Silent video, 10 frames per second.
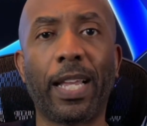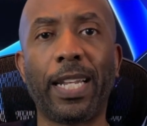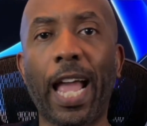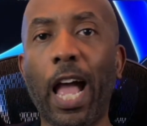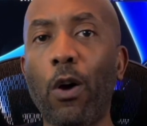
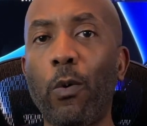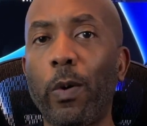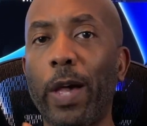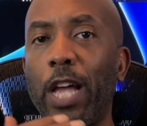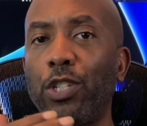Now,
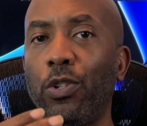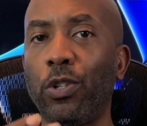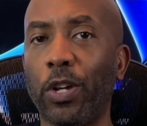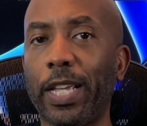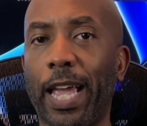as you
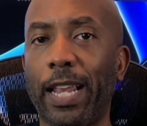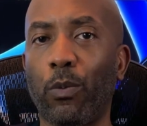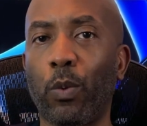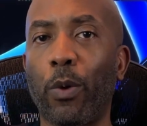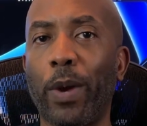look at
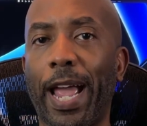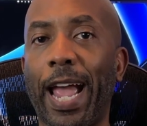where we're